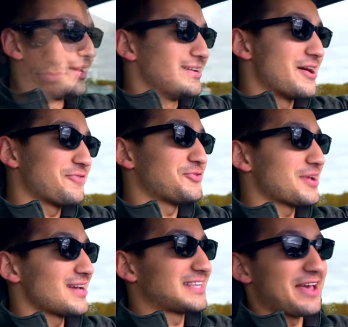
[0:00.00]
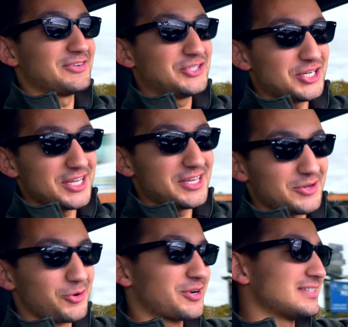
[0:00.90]
Now, if you guys have a G
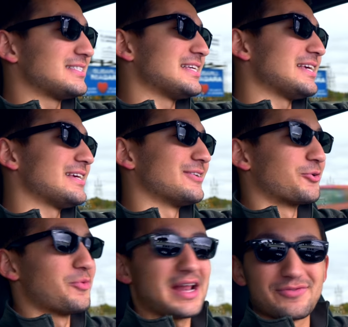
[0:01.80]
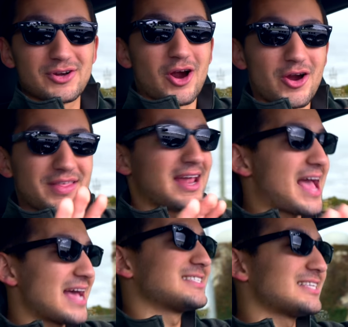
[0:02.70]
or a Z or whatever car that
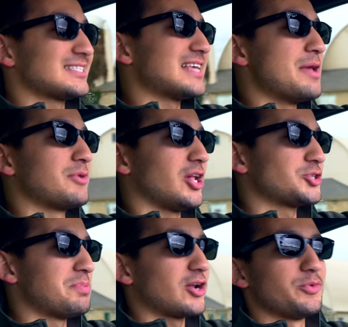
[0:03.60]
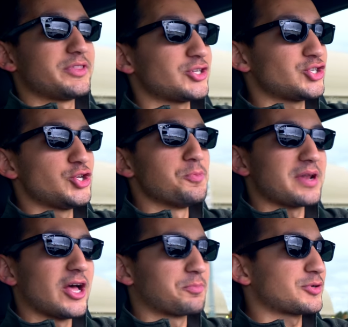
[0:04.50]
has this same clutch pedal with the
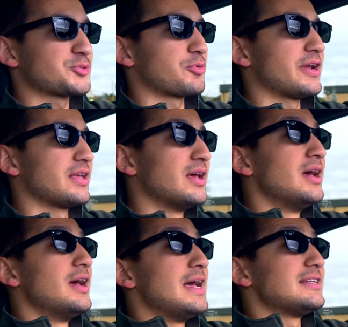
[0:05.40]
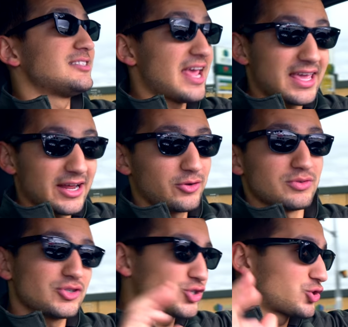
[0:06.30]
stupid helper spring, take it
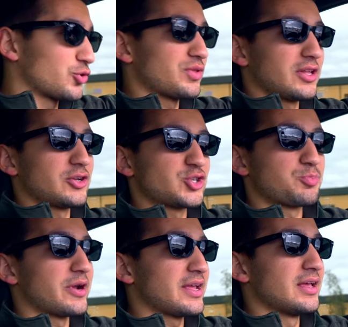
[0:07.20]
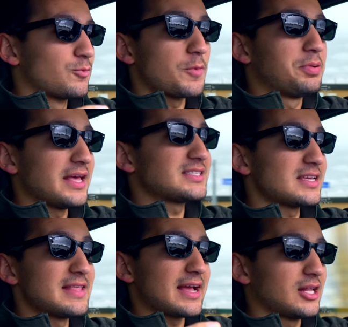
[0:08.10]
out, screw the little spring.
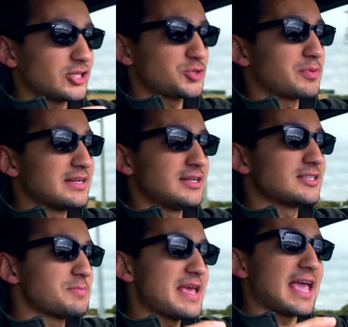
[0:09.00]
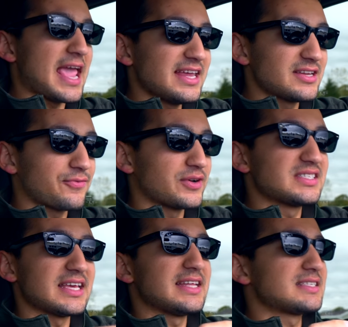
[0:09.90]
Replacing that clutch spring does make a
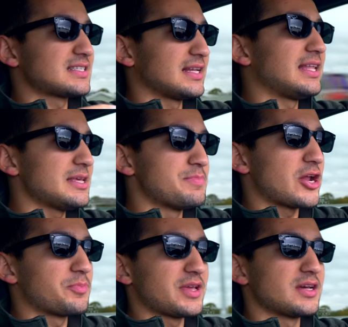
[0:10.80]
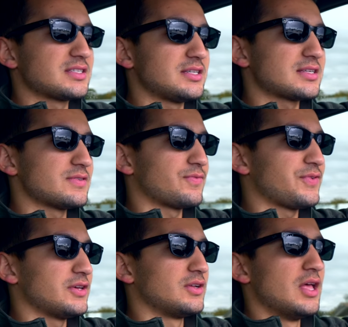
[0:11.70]
difference. It is slightly better because it doesn't
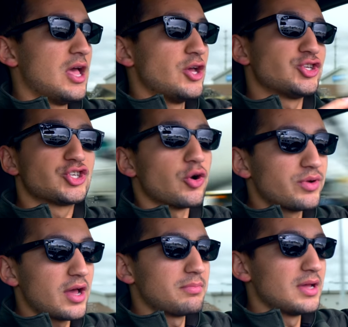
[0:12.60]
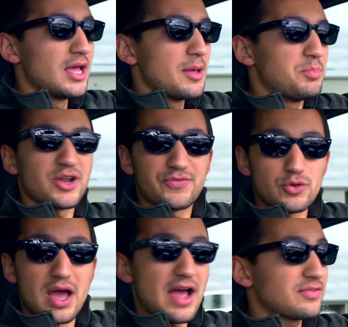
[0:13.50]
feel so numb, but if
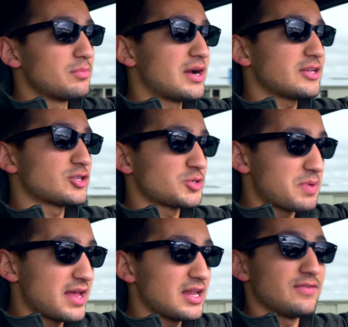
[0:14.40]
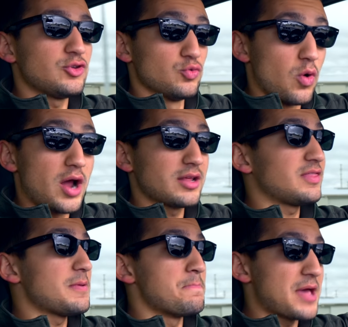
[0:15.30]
you have the money to spend and you
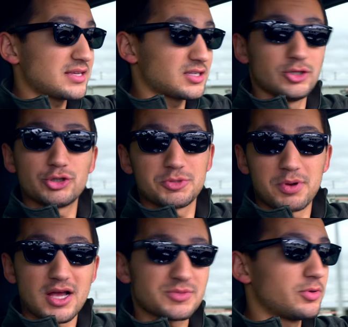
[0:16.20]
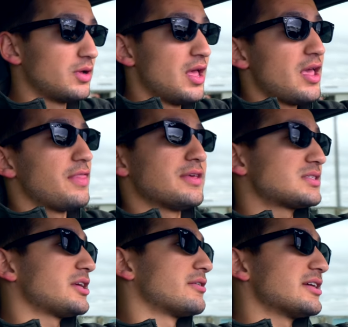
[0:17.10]
want the best solution possible,
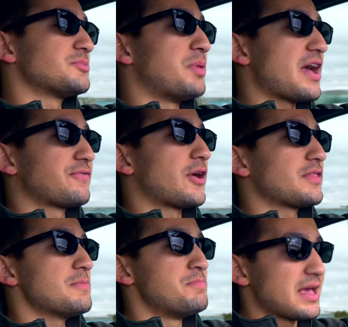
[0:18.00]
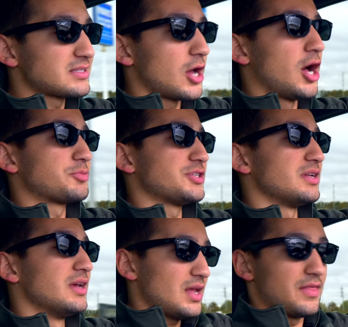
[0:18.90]
this here is by far the best
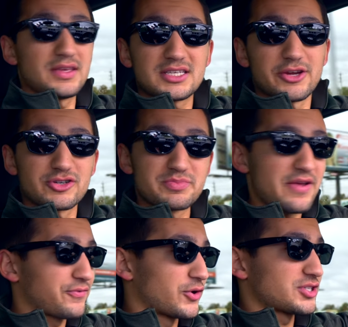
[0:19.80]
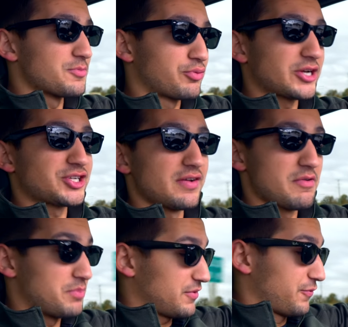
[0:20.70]
option. This here is my first impression of
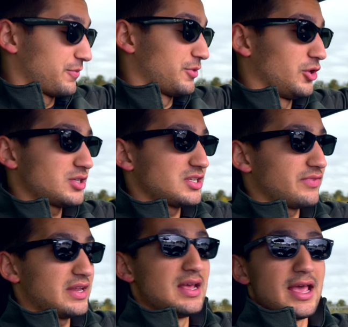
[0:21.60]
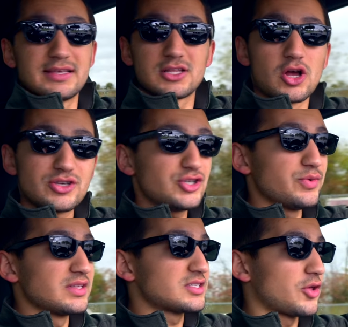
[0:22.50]
it, but from the looks of it, as long as
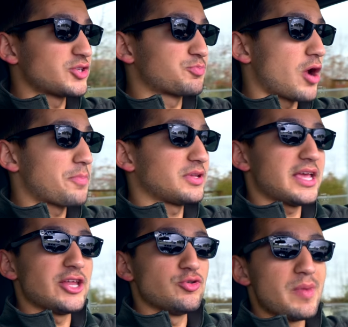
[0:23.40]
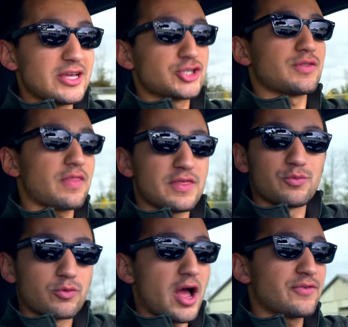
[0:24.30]
you install this properly and you make sure that the
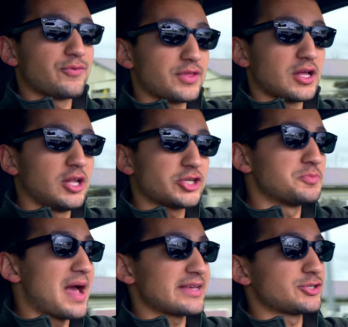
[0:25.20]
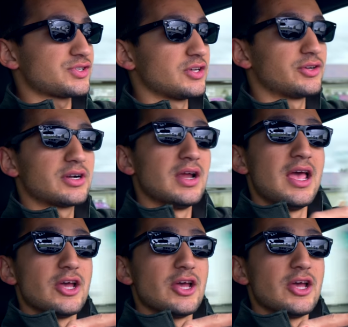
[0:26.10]
rod for the clutch master cylinder